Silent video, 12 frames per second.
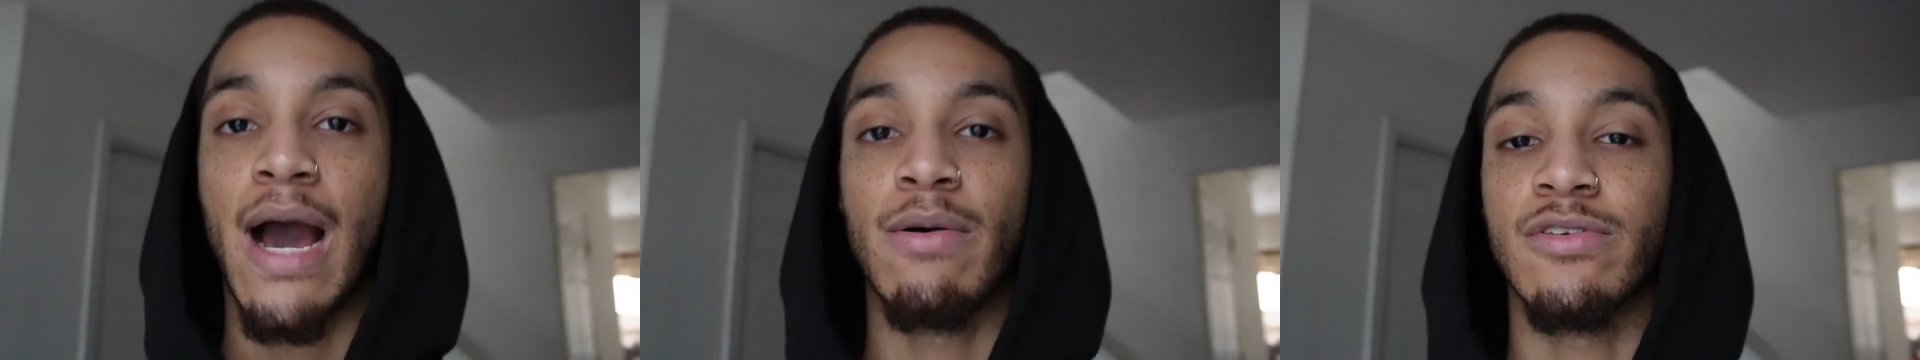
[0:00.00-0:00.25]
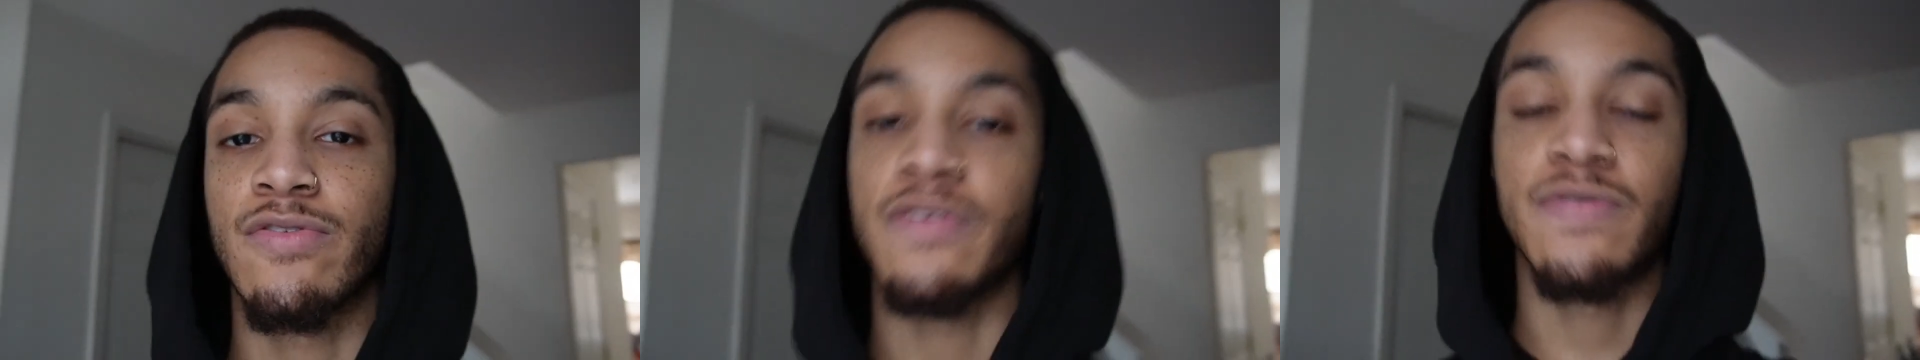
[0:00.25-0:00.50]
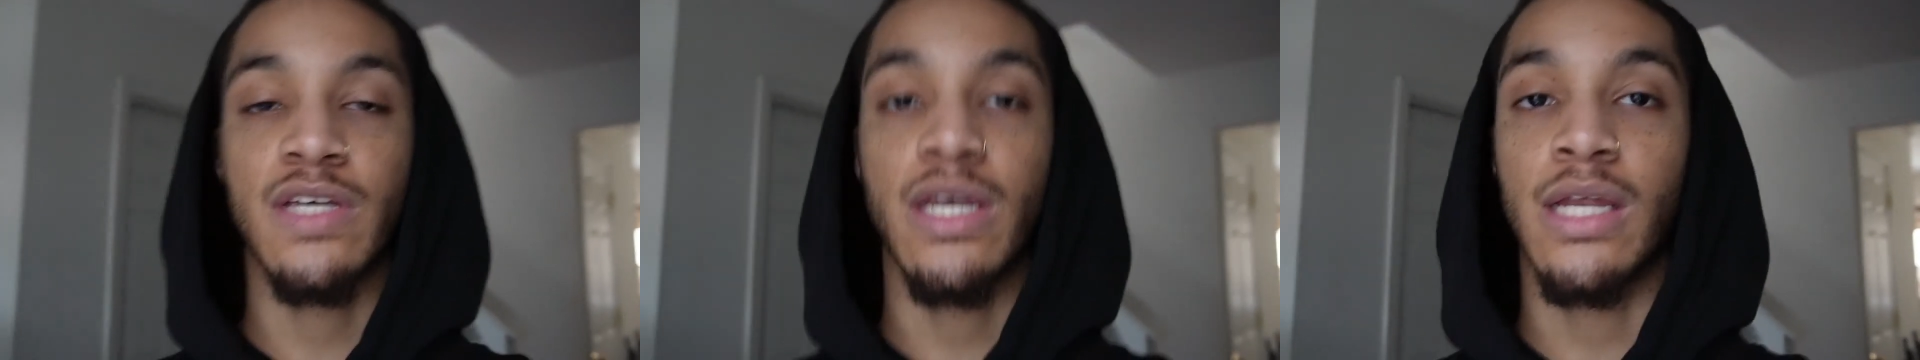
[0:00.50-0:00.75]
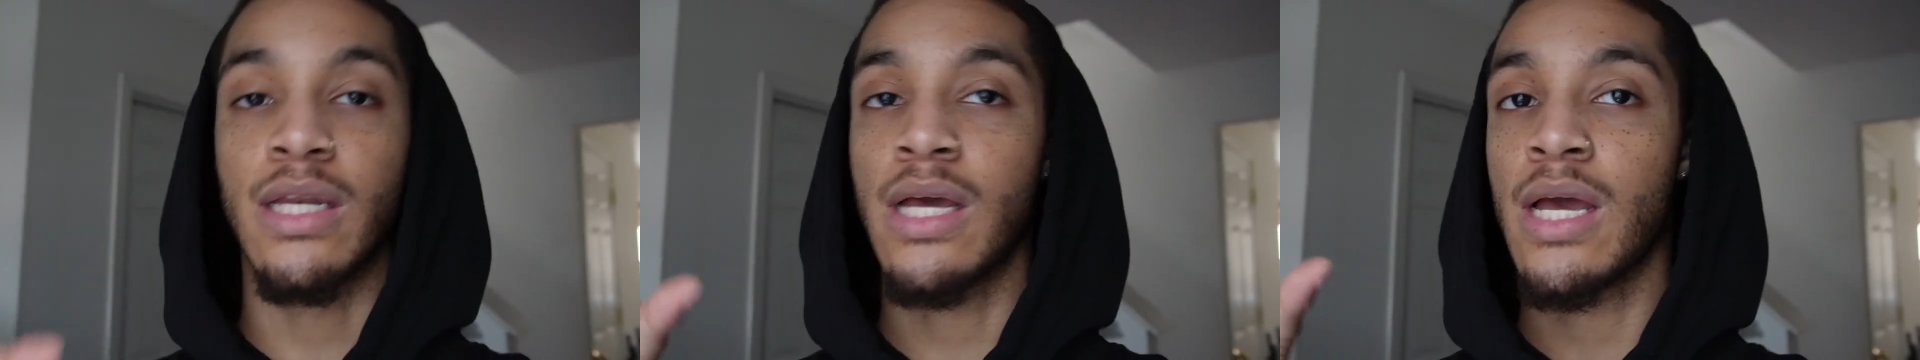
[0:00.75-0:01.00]
I was
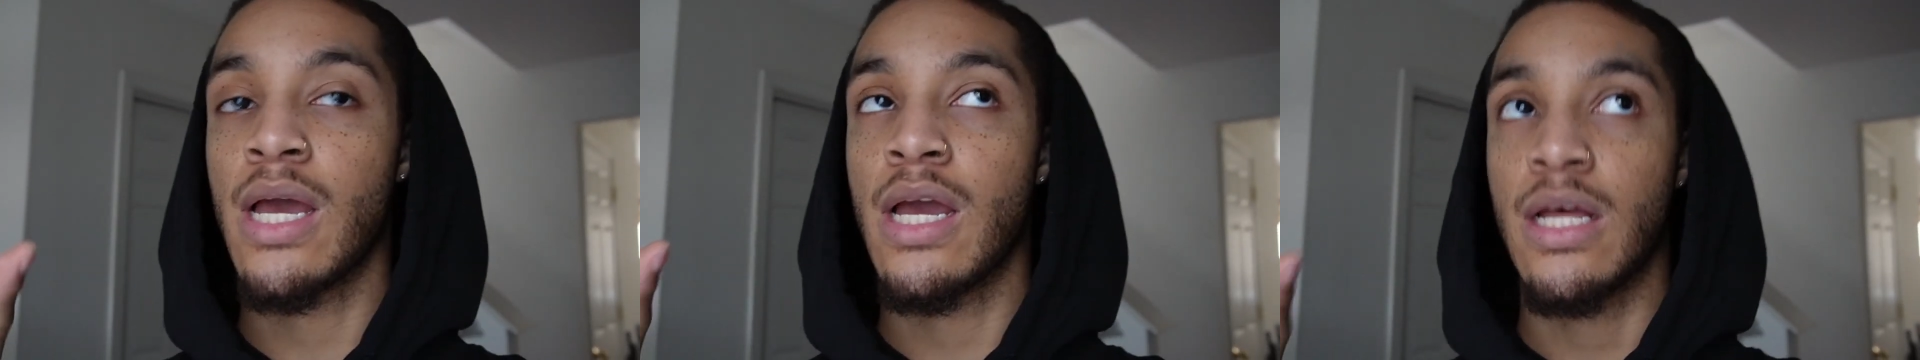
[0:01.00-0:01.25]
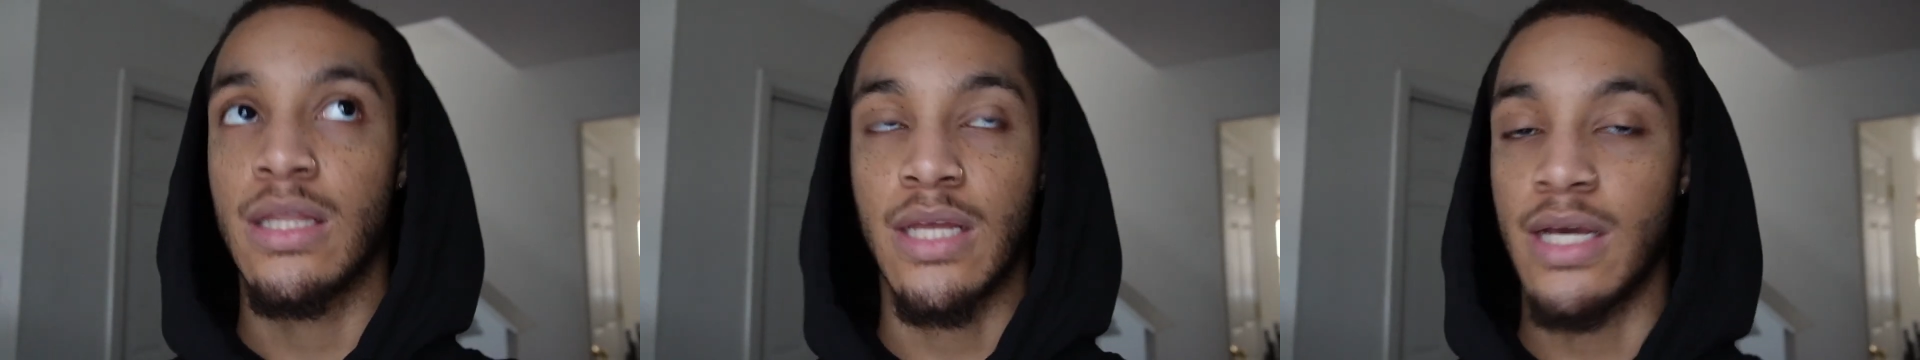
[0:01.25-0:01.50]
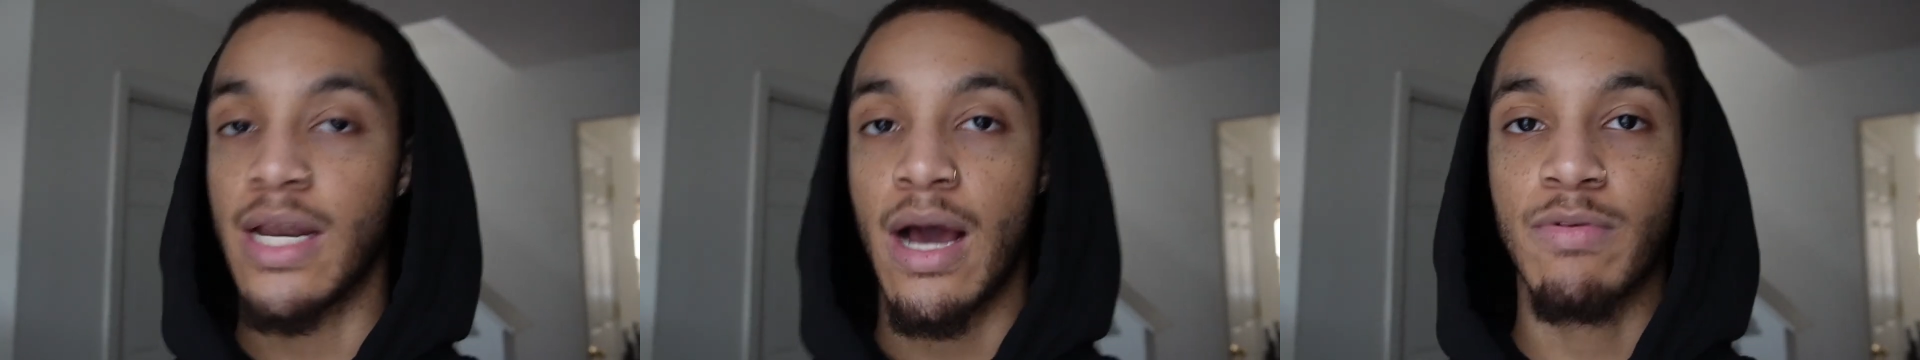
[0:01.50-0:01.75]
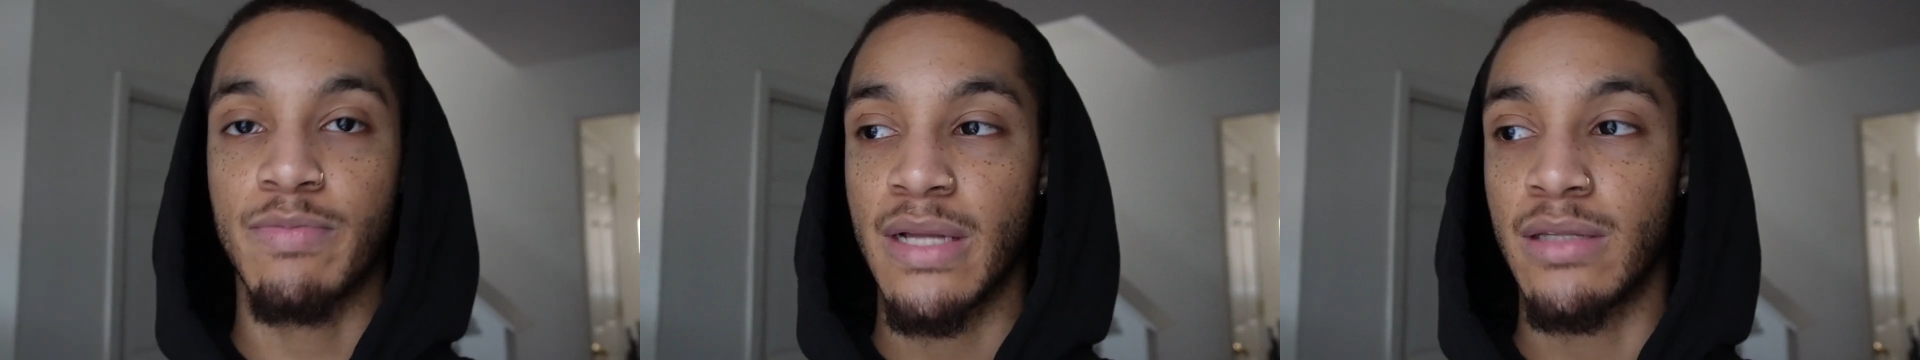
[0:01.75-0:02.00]
15 thinking I
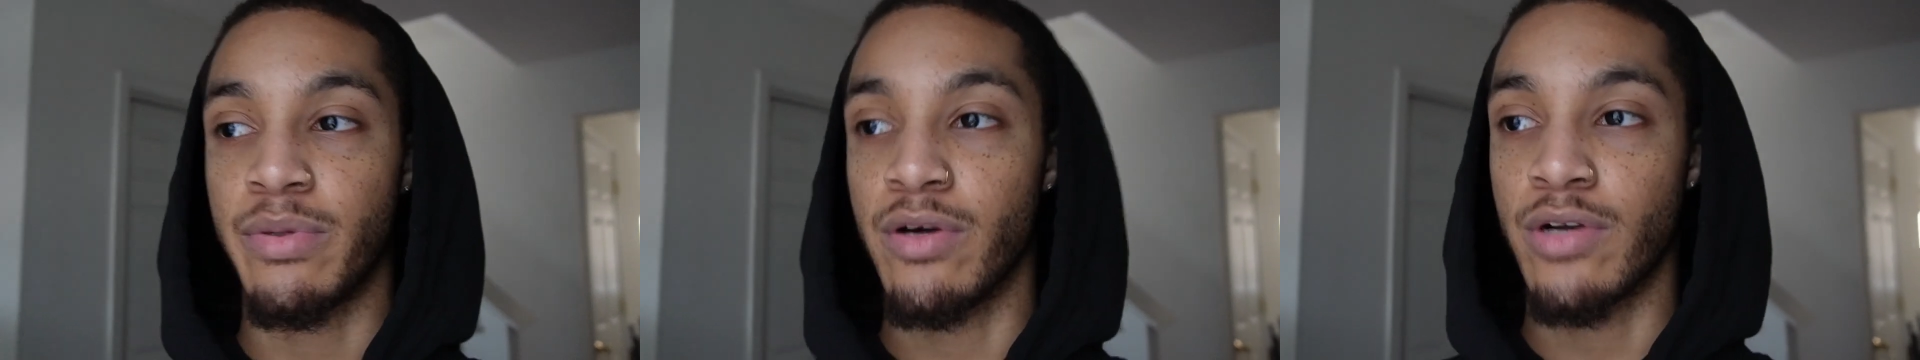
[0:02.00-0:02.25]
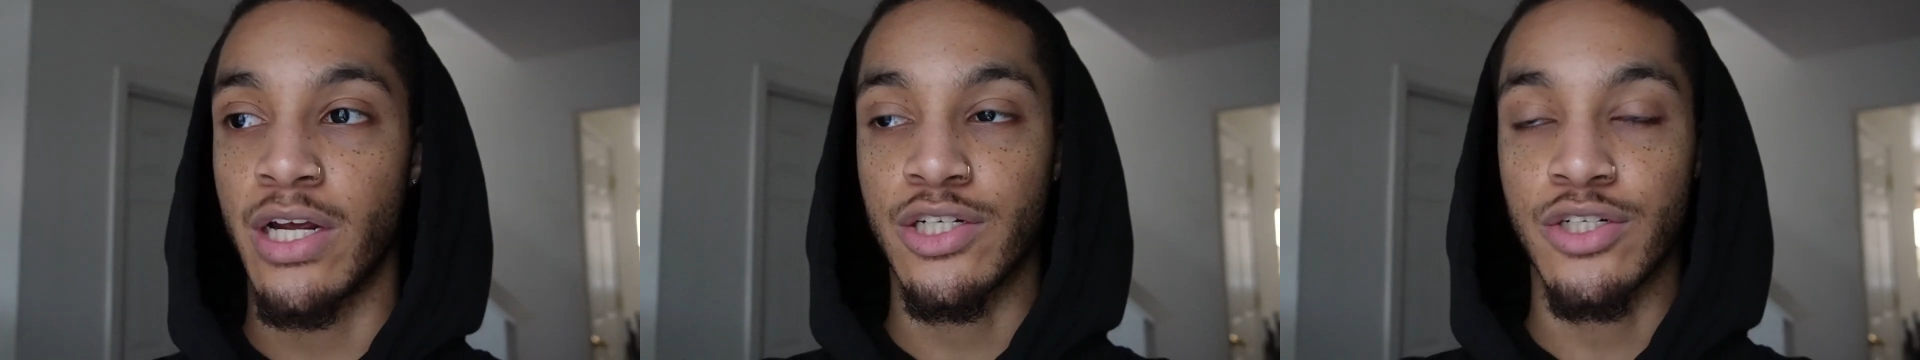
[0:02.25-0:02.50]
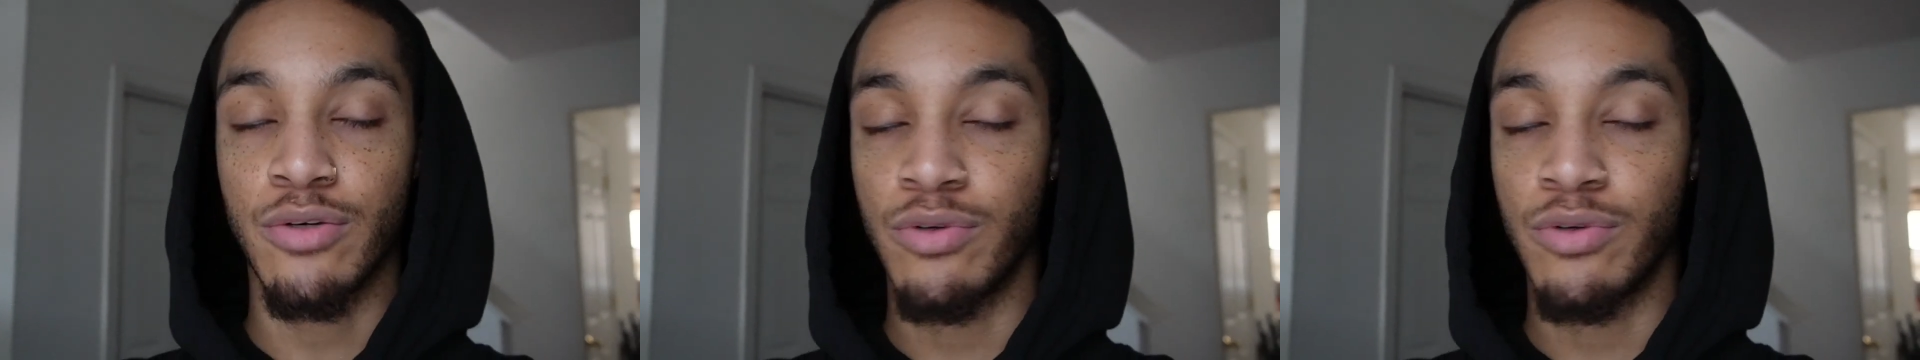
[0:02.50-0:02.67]
was about to be on that show,